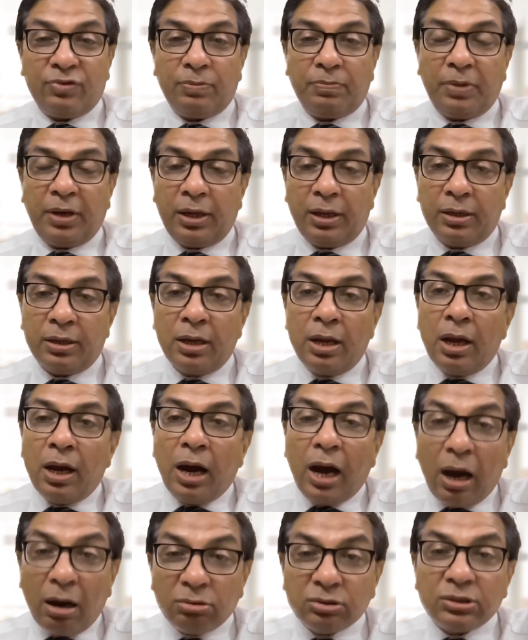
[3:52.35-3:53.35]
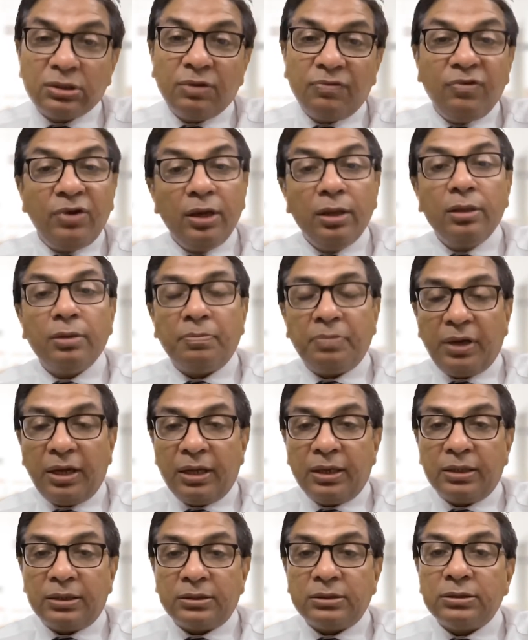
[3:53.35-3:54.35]
the pain, how severe the
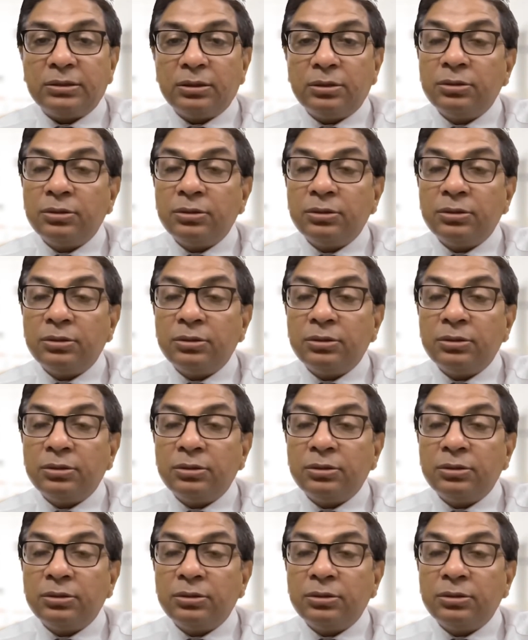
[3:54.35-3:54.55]
pain is.